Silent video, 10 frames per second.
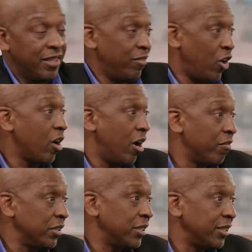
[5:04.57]
of all
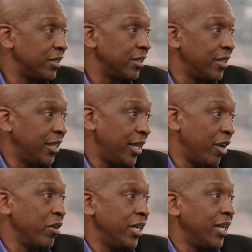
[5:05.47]
conferences.
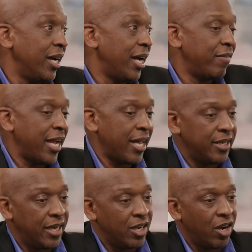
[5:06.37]
They really are. I've
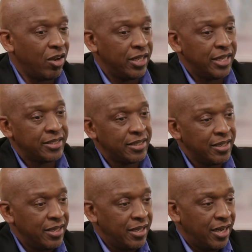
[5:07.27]
had uh, colleagues
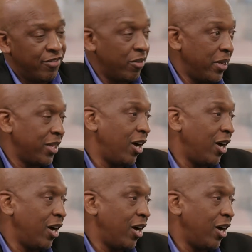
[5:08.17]
uh, from other